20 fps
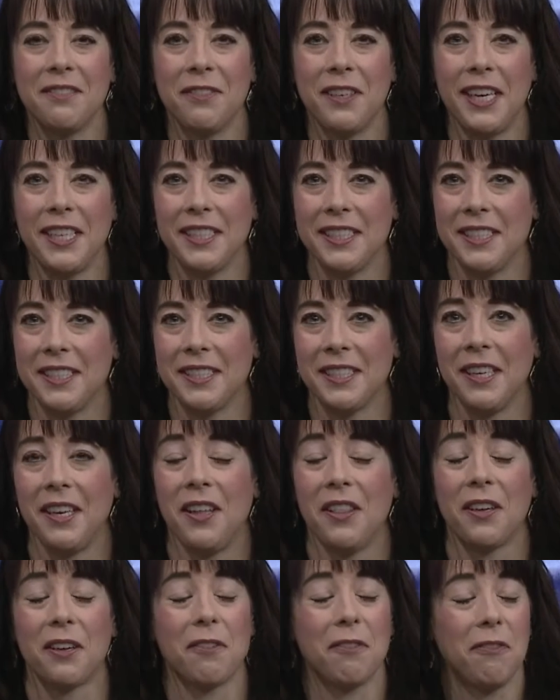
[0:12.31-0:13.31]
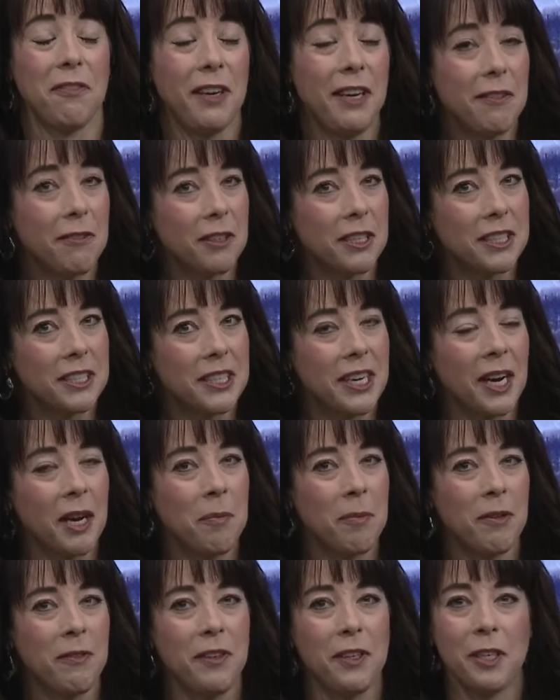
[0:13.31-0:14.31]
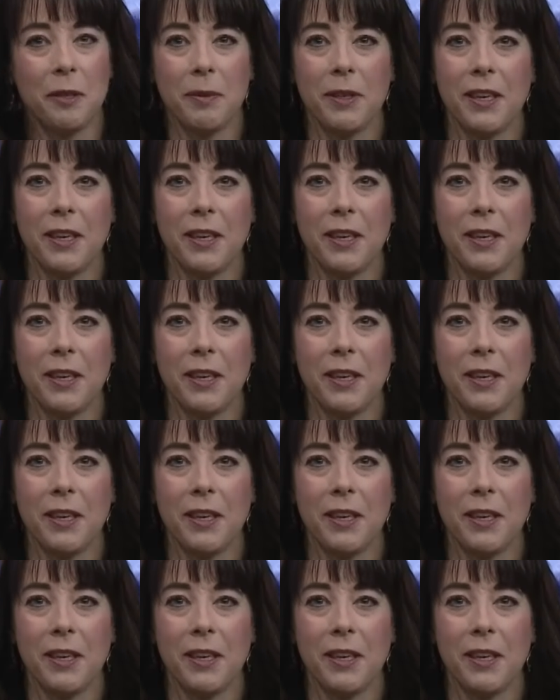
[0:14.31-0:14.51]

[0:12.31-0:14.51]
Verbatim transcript: In fact, it's their favorite time of year,